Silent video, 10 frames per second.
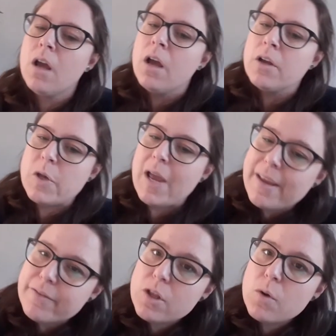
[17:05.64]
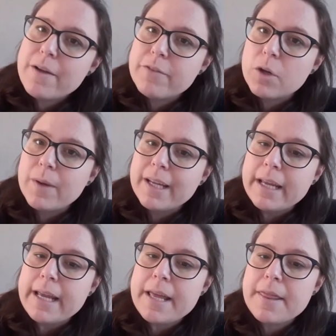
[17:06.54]
So even though we're
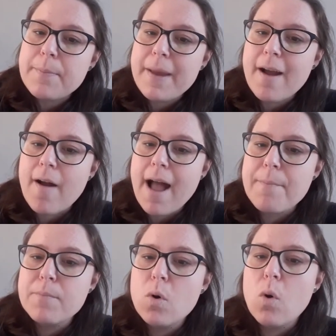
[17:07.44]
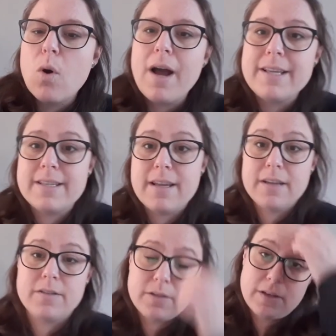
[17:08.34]
viewing the BRI more
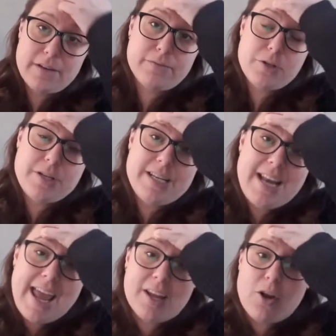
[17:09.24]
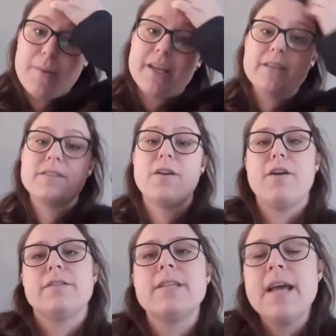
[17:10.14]
as kind of rooted in economic
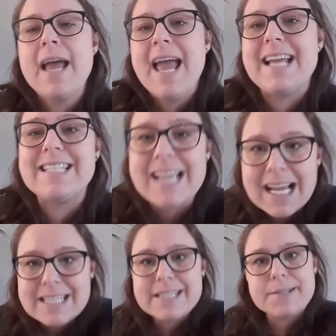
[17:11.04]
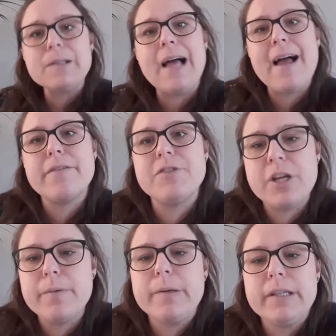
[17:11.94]
concerns, it does still have
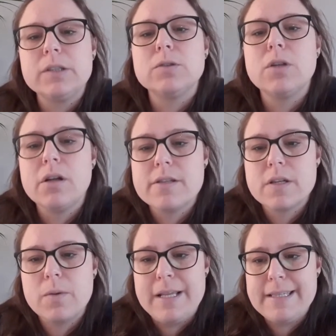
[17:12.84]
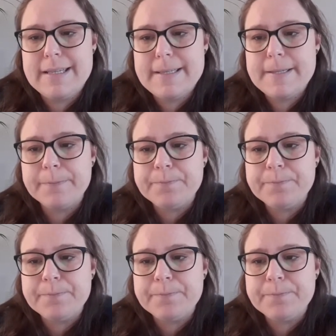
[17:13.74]
geopolitical consequences.